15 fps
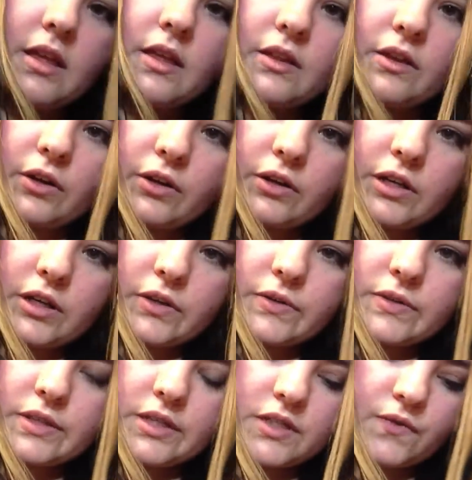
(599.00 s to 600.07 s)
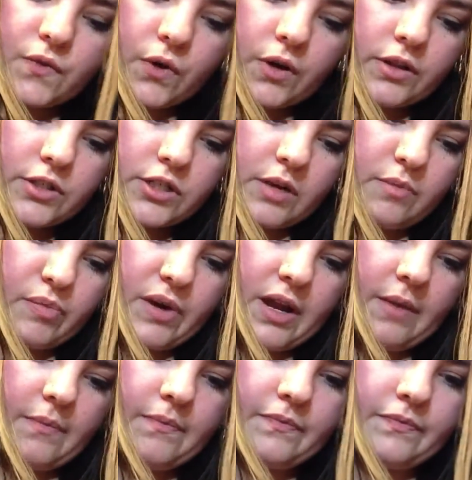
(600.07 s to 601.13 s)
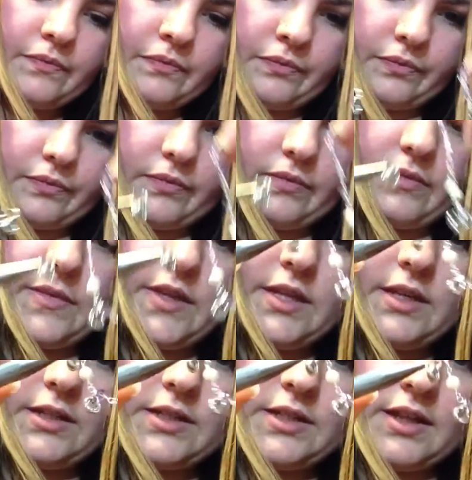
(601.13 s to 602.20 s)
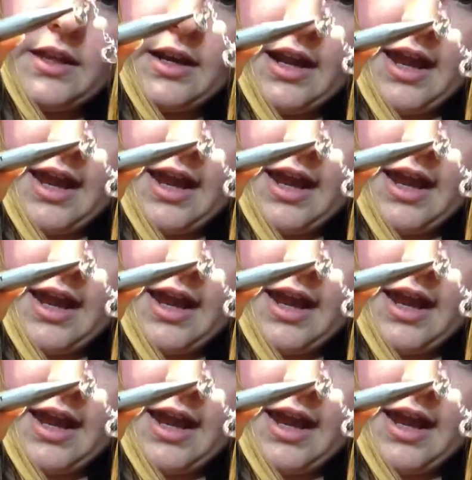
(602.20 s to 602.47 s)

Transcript: you're going to use this 4th jump ring to then